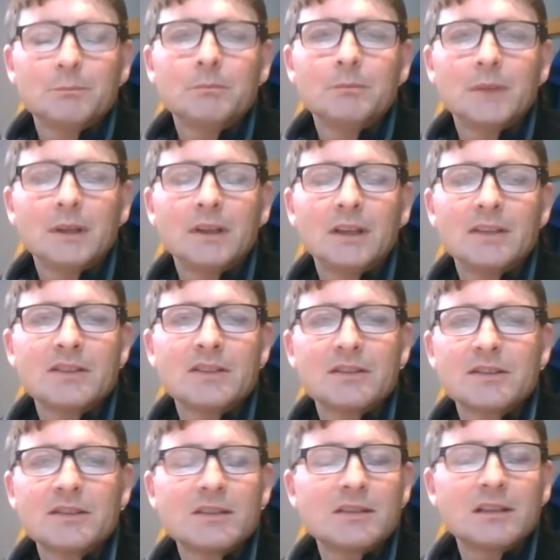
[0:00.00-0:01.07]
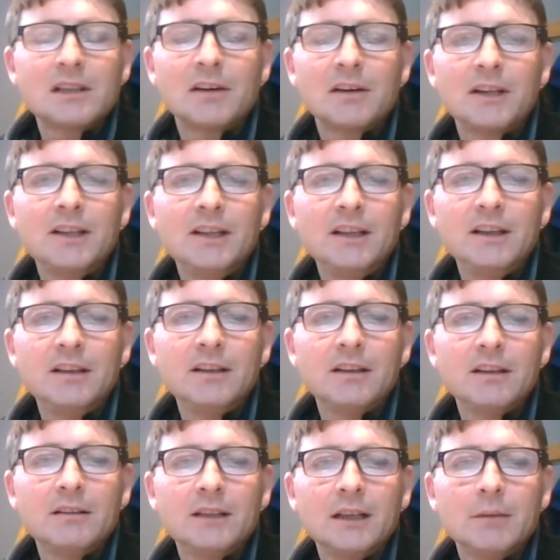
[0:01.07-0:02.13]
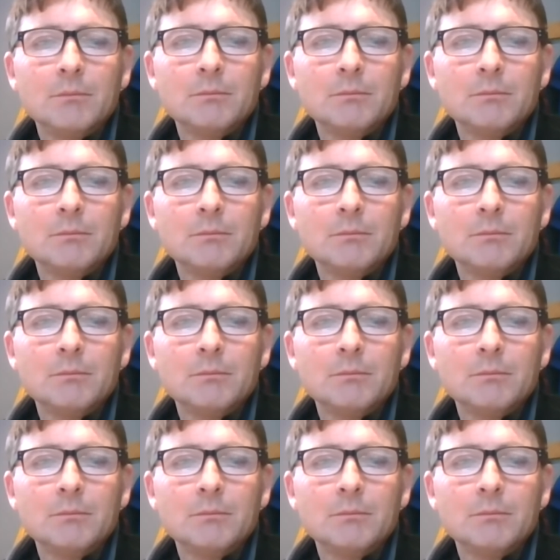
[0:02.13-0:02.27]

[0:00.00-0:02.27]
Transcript: unless there's clarity needed there. Yep.